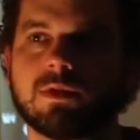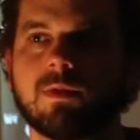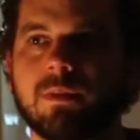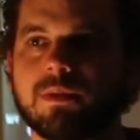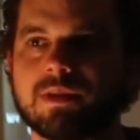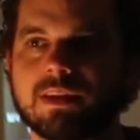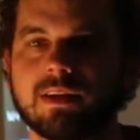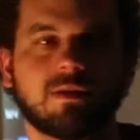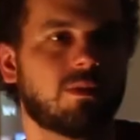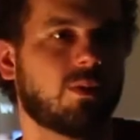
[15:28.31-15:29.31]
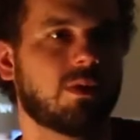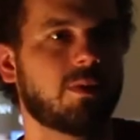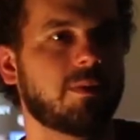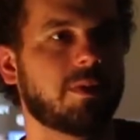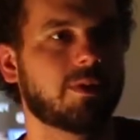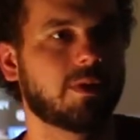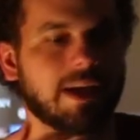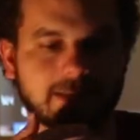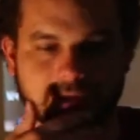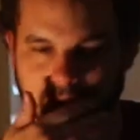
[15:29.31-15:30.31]
to represent what we built
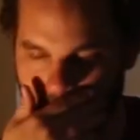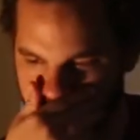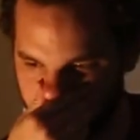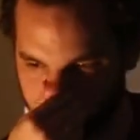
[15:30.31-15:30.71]
last time.